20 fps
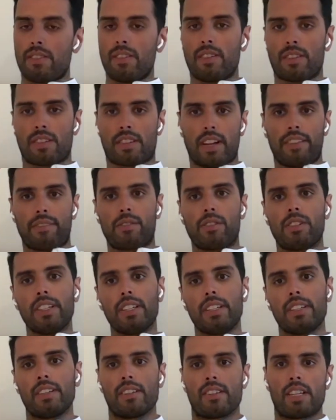
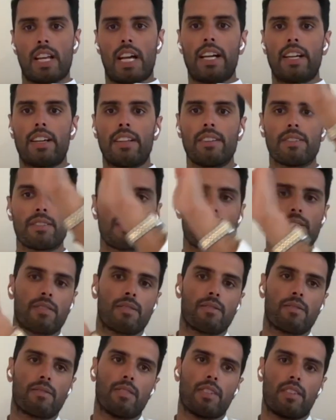discovery,
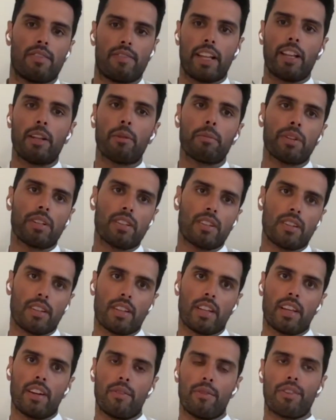designs, development, and
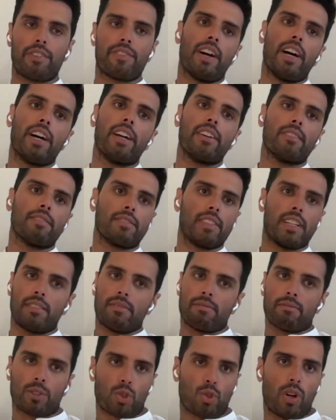then refine and
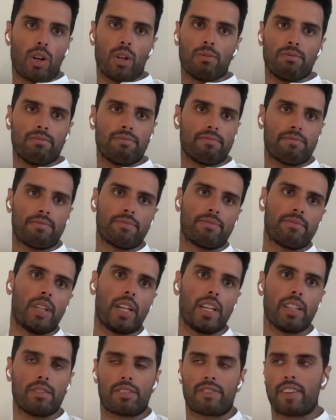grow.
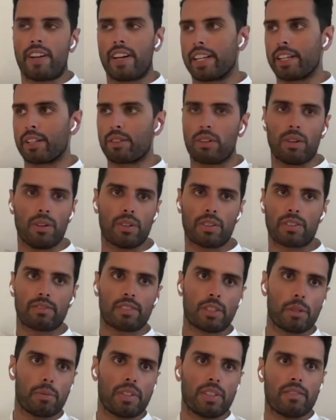Right? Refine and grow
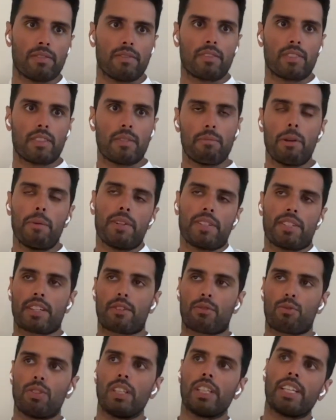could be maybe it's
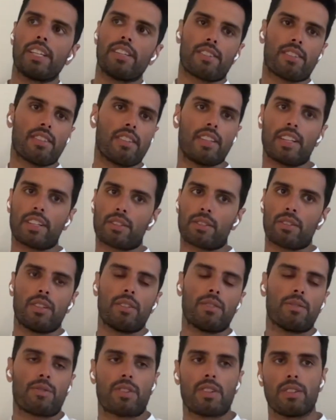like release and then
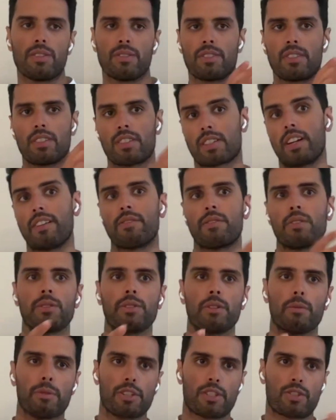grow. So discovery
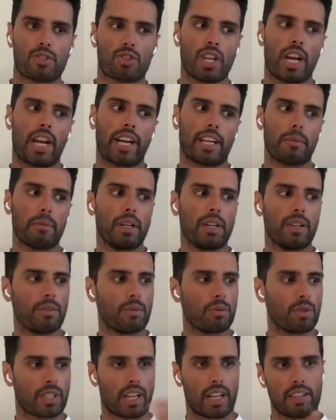we've been chatting about.
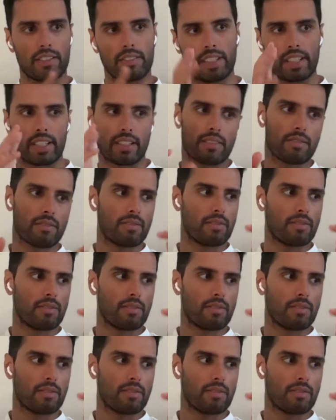We're kind of like